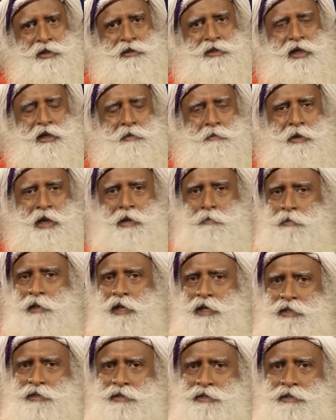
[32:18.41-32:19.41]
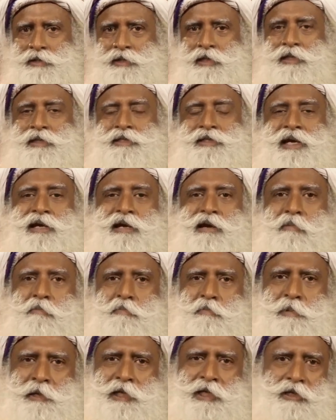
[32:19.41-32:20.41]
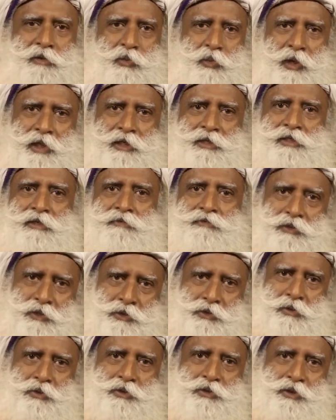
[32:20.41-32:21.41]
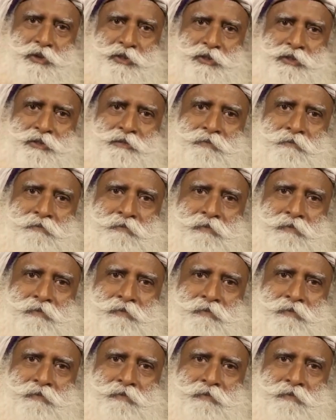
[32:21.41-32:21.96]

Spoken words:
there are pipelines, it's a complete waste of resources.